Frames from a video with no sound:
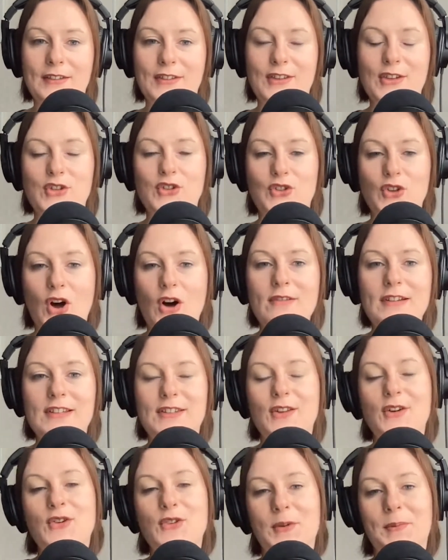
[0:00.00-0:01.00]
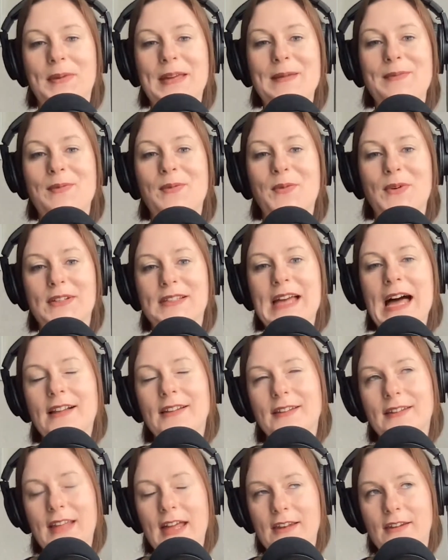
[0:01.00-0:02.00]
the stories that other people will
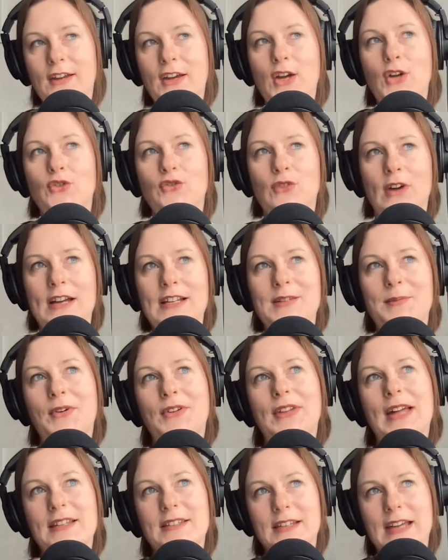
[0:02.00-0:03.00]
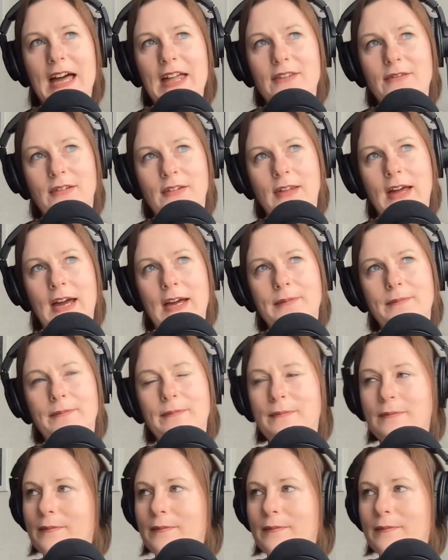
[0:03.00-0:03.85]
tell, and then trying to put that together and like,